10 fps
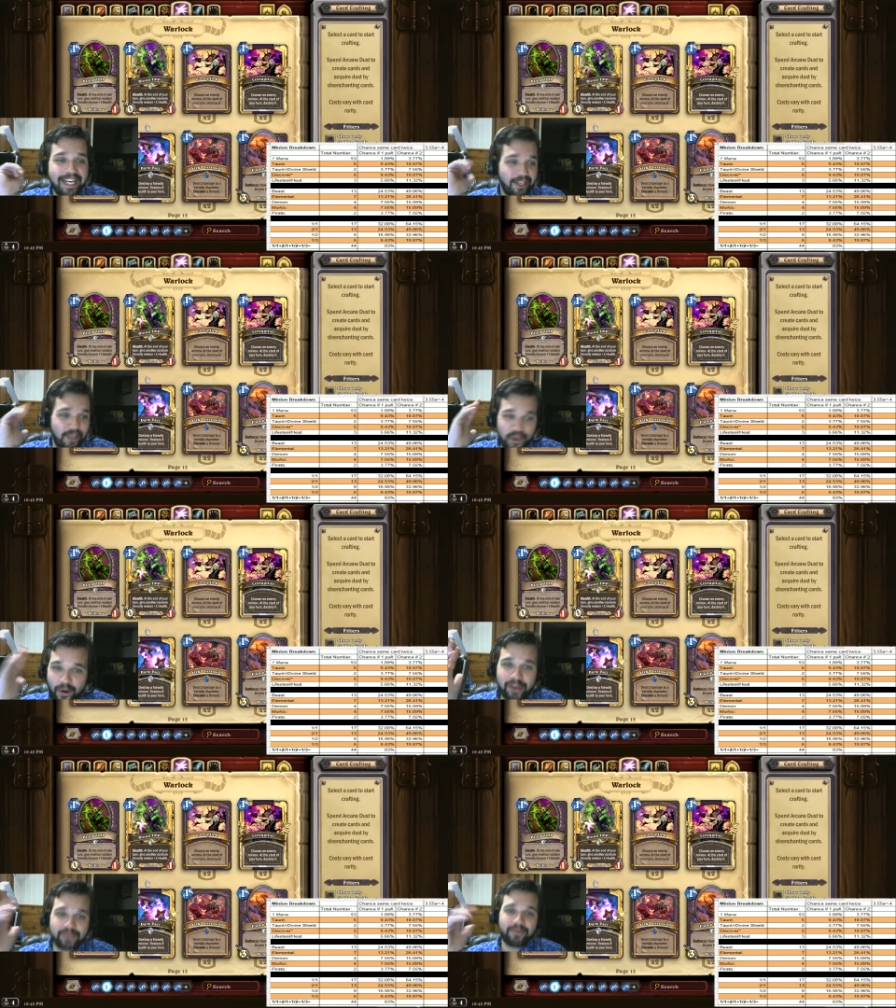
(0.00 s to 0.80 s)
You
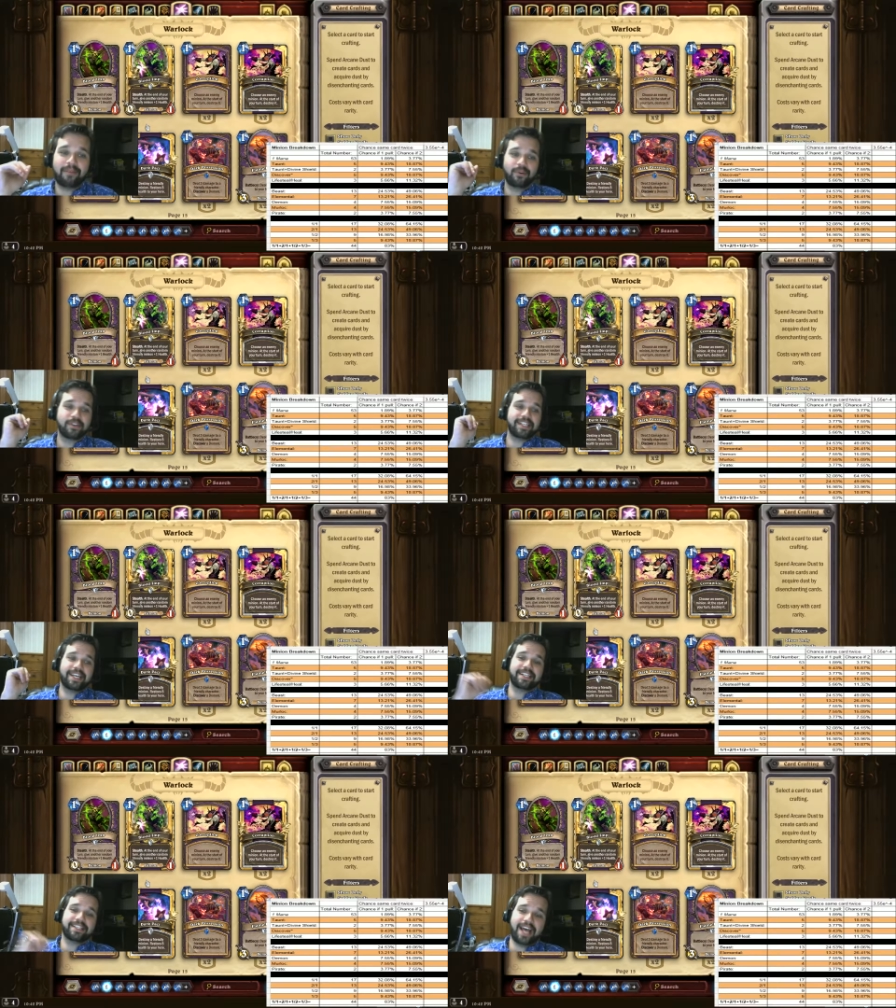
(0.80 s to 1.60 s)
always want more
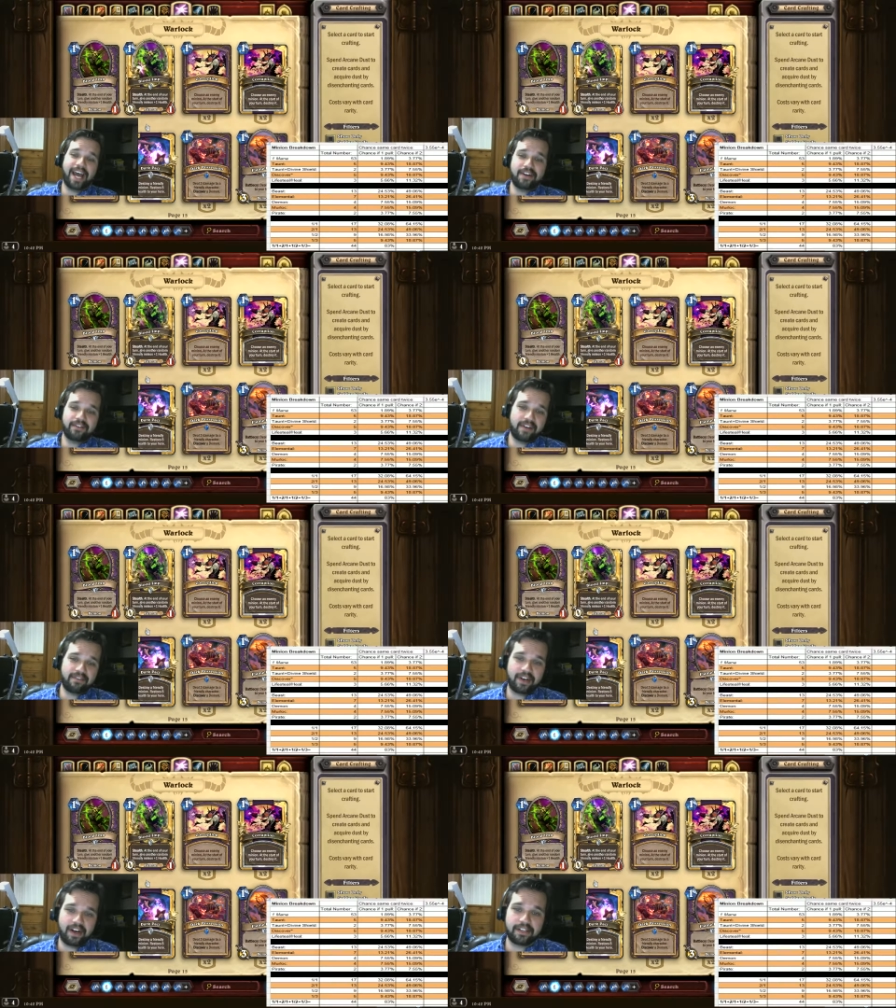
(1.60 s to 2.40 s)
stats on your
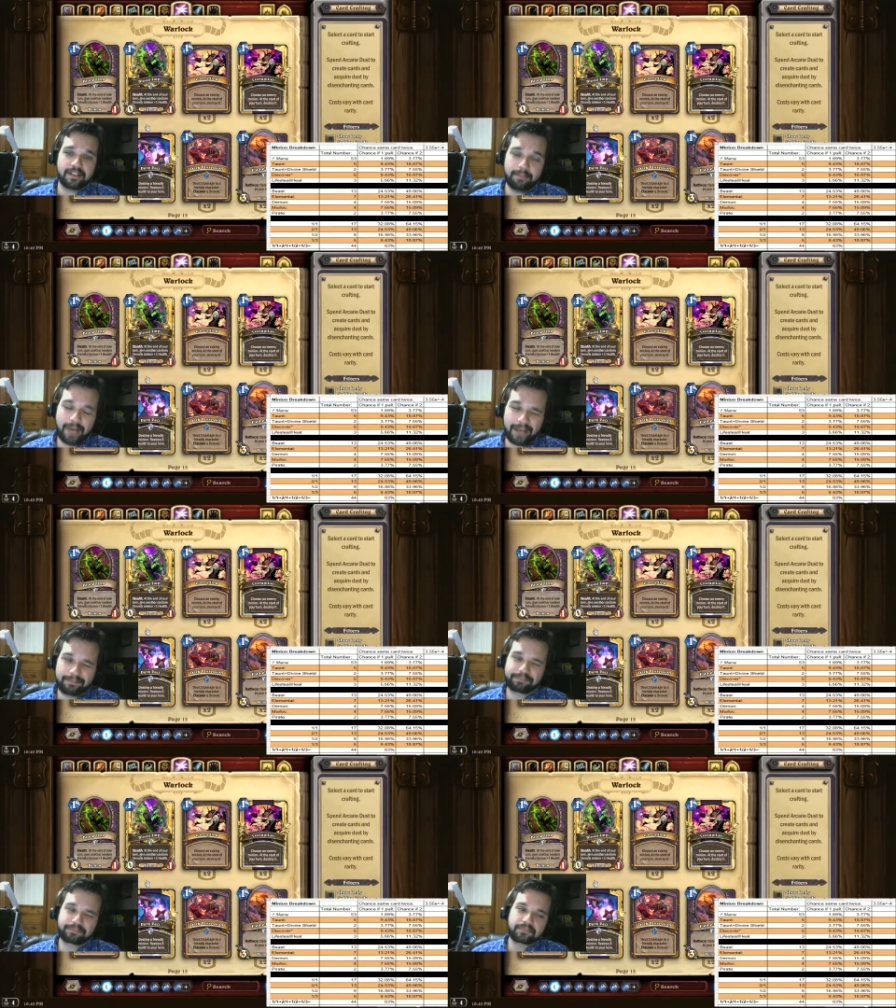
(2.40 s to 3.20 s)
favorite cards. But
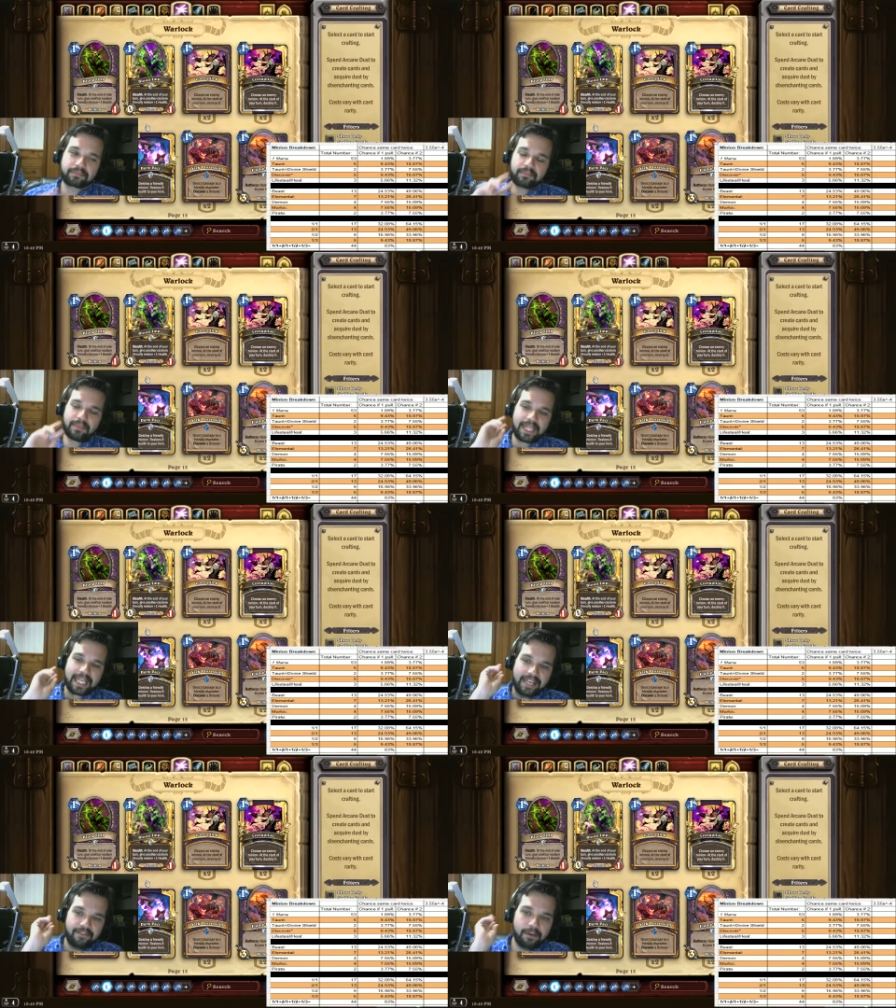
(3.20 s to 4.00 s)

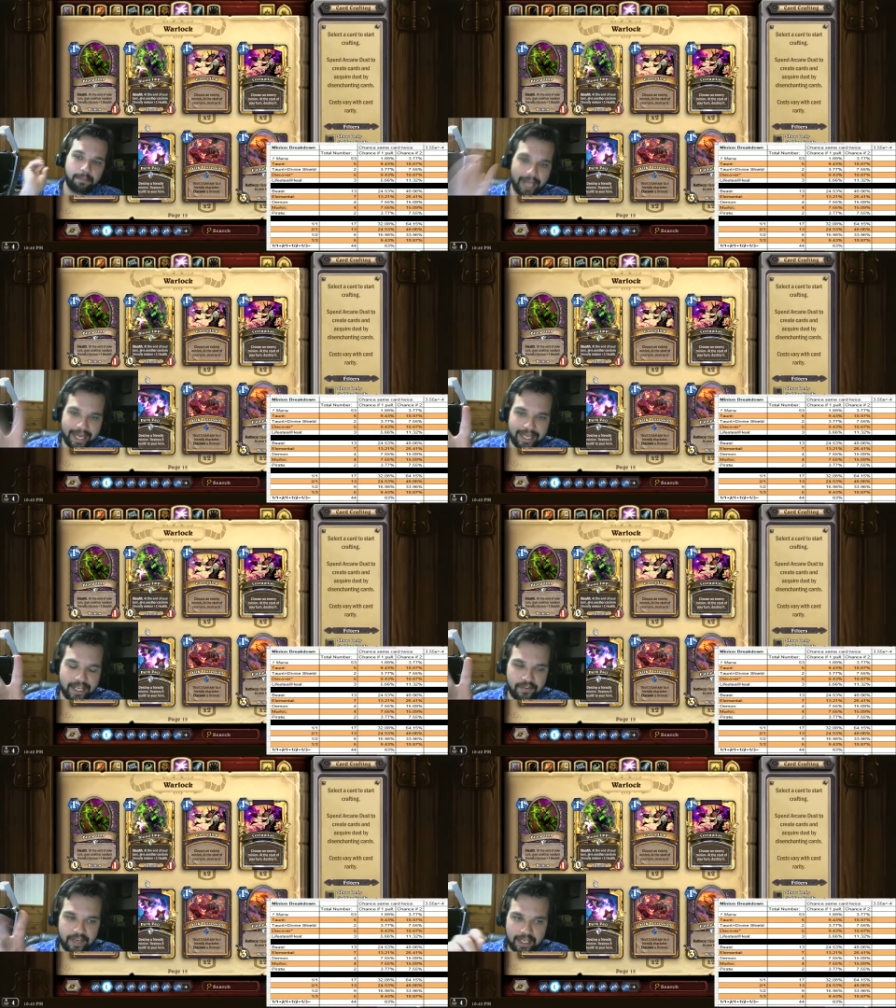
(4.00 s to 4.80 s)
if you're playing the
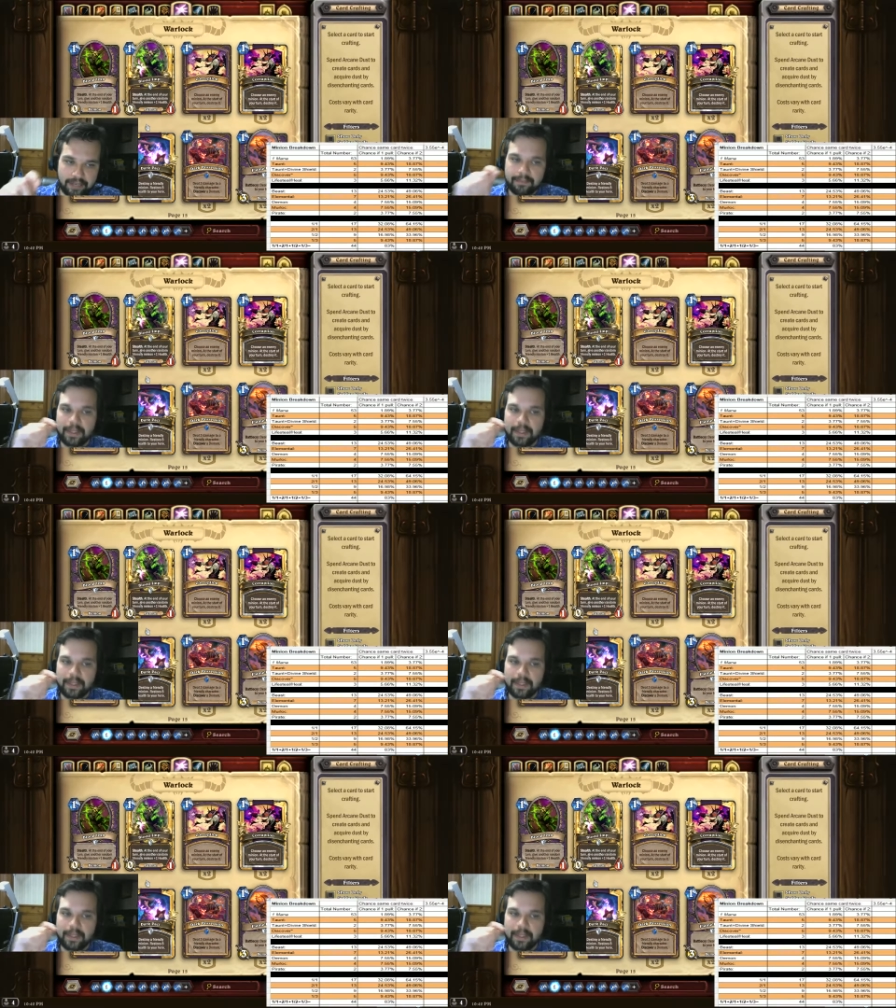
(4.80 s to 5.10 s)
arena